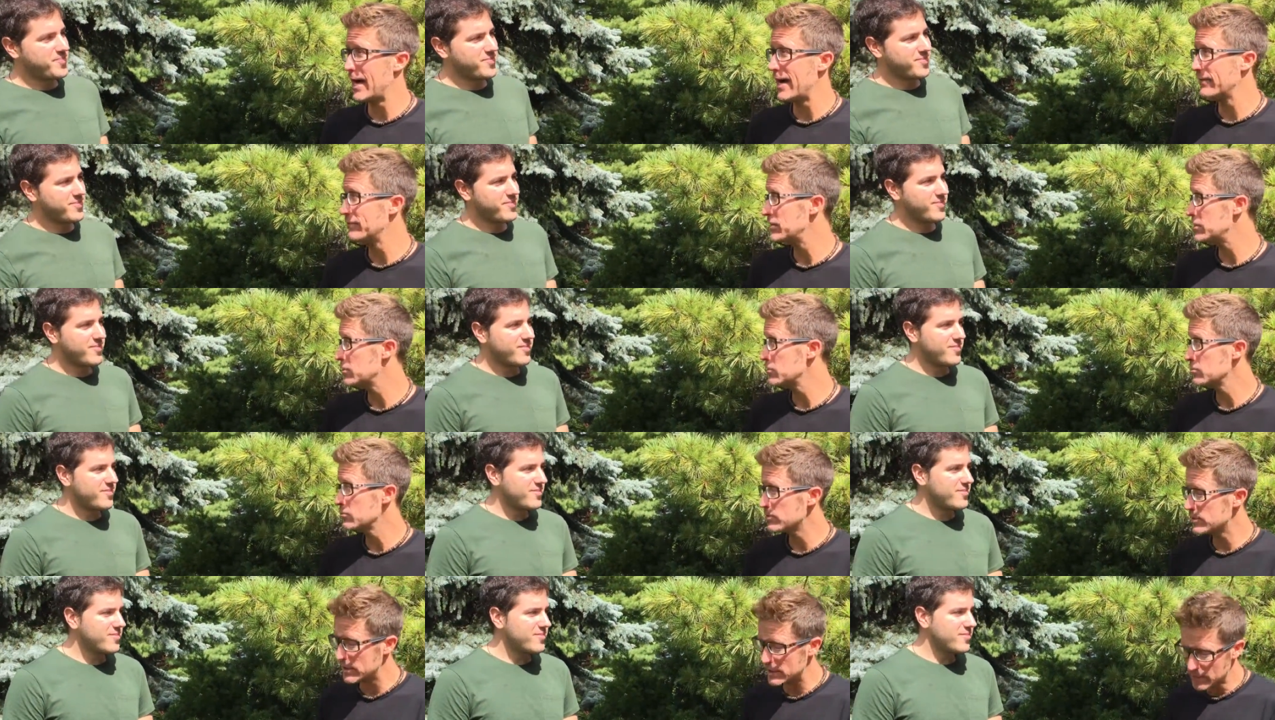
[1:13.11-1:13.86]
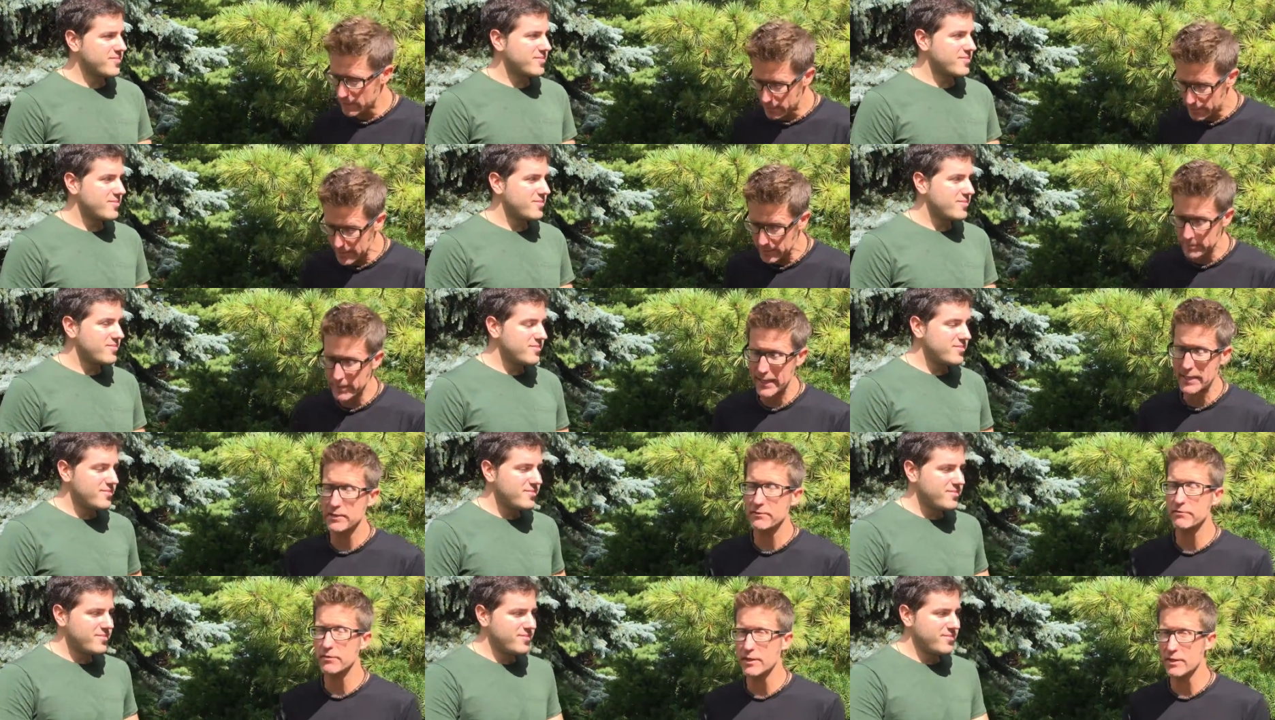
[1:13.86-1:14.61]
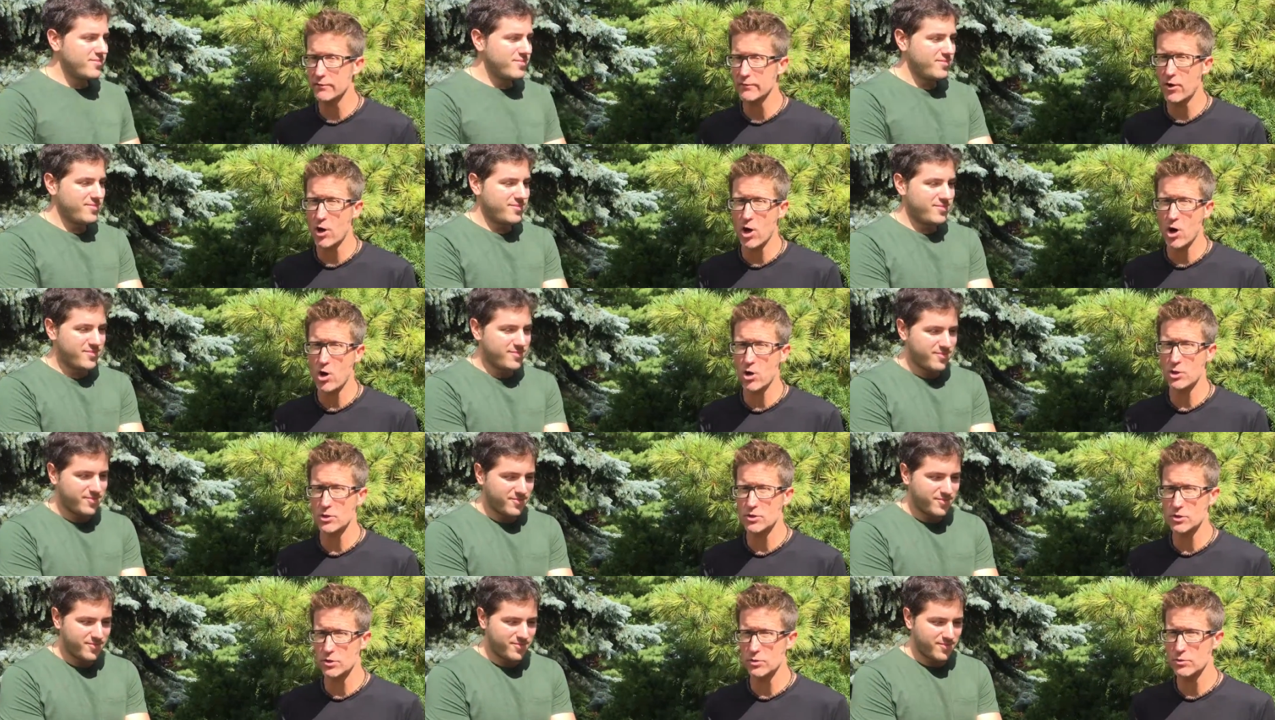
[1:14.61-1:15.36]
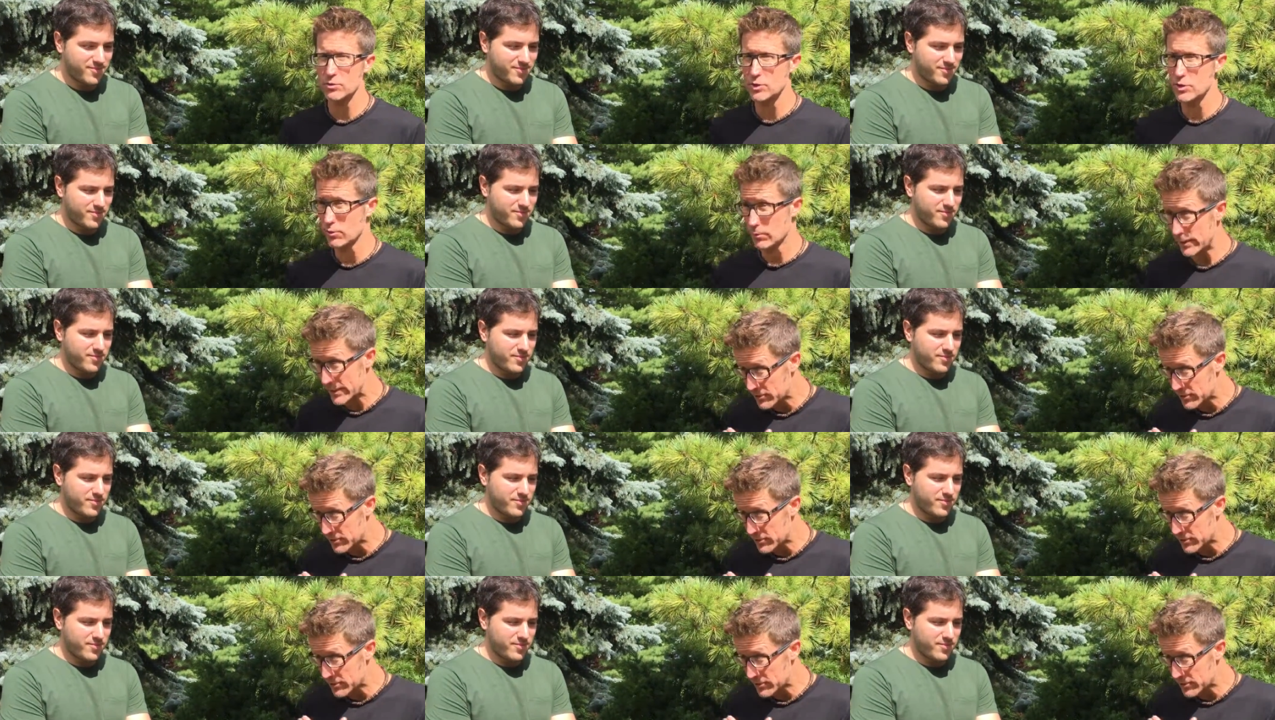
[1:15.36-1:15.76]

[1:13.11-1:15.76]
Speaker 1: have you seen a big benefit of R to your